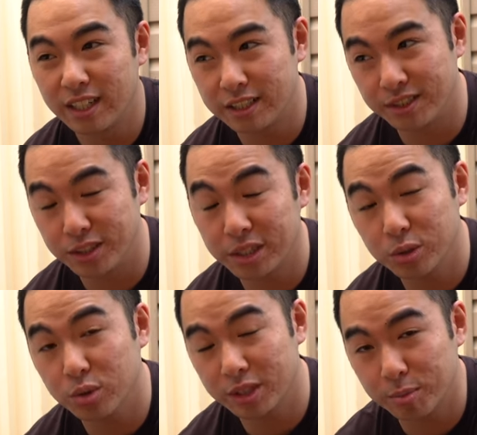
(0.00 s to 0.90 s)
as
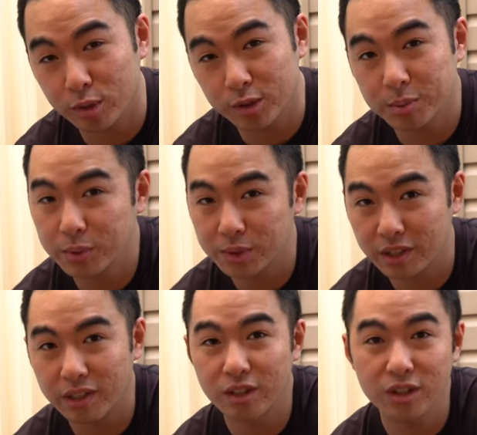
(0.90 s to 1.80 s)
general as possible
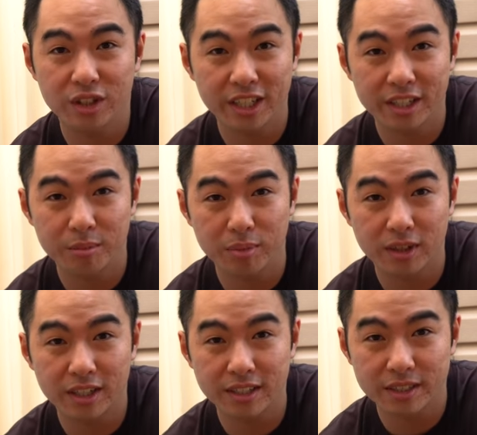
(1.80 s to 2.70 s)
so that you can
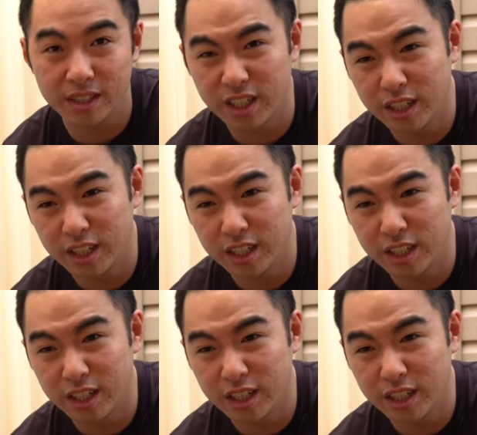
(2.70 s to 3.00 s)
apply this